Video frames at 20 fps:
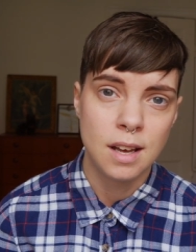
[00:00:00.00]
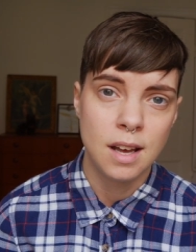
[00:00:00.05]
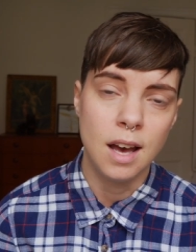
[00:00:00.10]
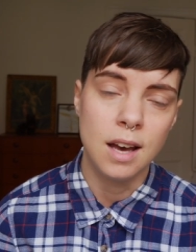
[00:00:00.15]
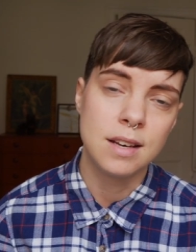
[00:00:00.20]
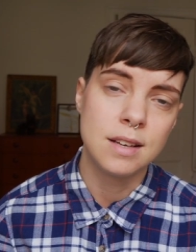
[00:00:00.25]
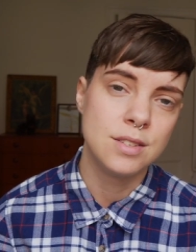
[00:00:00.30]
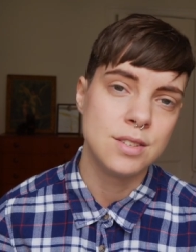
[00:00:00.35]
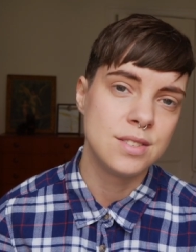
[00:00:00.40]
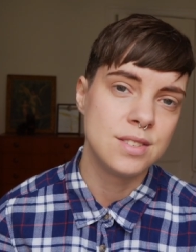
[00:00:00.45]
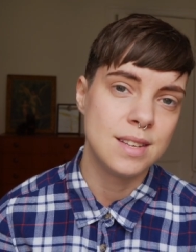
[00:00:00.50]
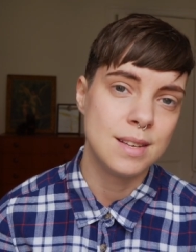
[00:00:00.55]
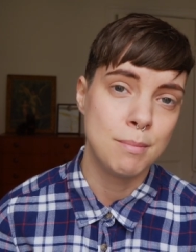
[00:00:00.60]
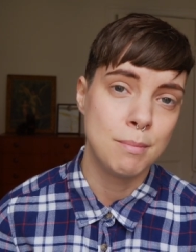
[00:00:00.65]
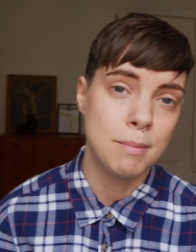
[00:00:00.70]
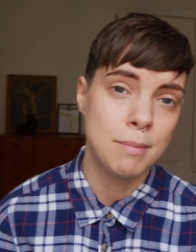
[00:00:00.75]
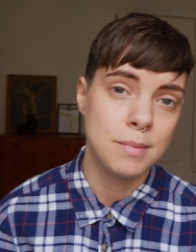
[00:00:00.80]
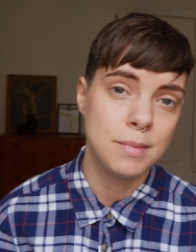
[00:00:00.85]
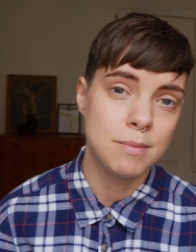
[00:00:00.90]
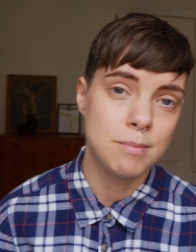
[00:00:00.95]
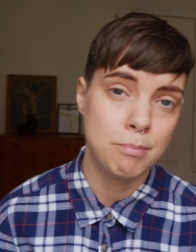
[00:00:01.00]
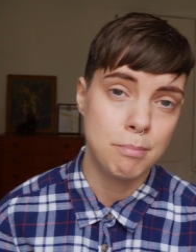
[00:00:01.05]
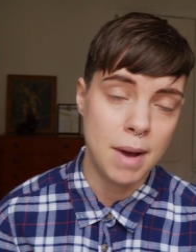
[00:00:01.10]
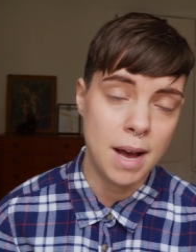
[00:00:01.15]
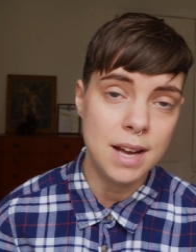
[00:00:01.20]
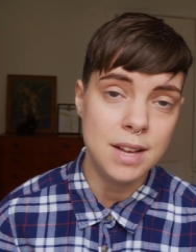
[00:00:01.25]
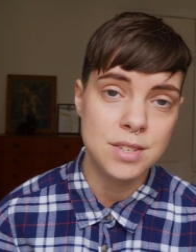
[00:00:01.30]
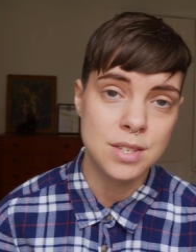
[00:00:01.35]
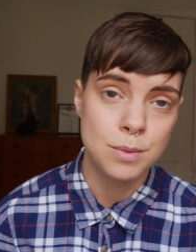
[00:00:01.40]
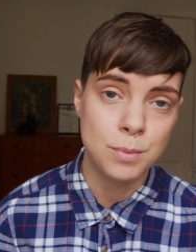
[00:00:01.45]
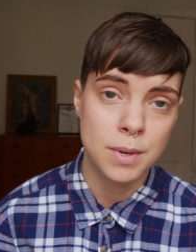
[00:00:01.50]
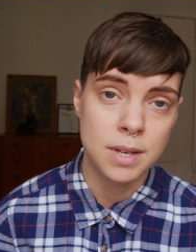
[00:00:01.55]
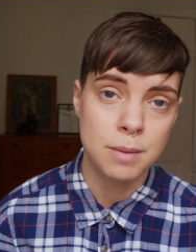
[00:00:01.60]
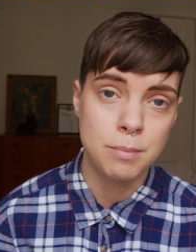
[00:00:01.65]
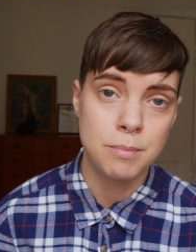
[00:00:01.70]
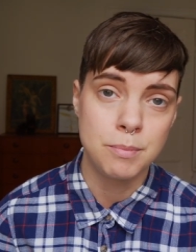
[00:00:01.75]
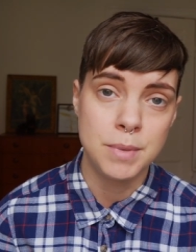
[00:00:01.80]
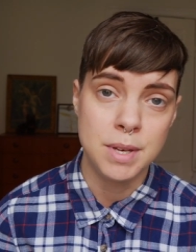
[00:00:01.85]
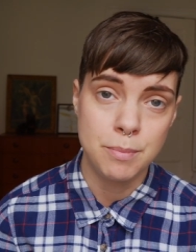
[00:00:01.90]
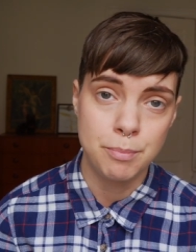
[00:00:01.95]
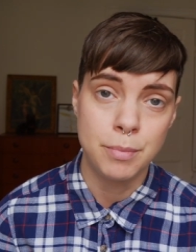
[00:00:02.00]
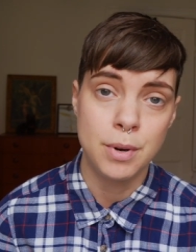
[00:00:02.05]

I can just Im imagine what a pe